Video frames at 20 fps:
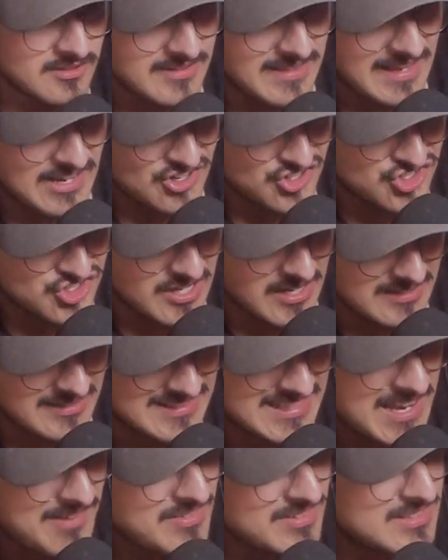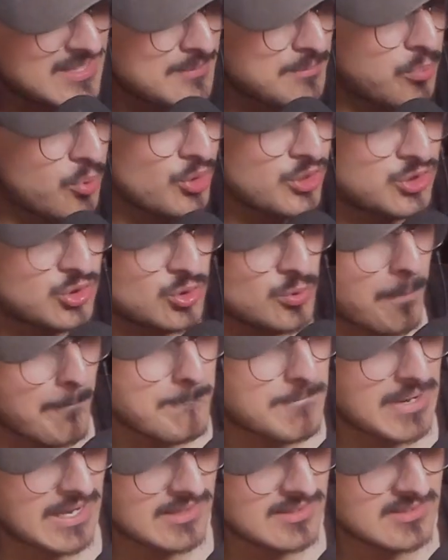Look at that shit. 17.2
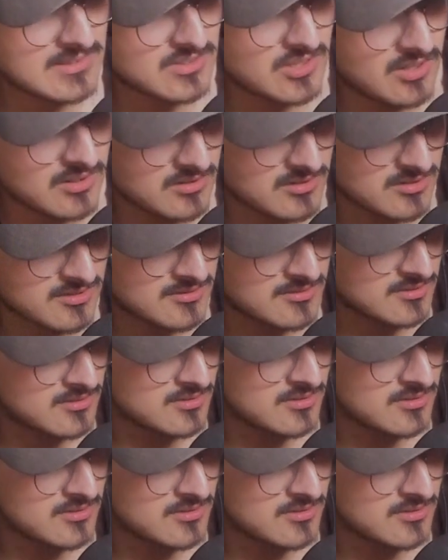billion dollars.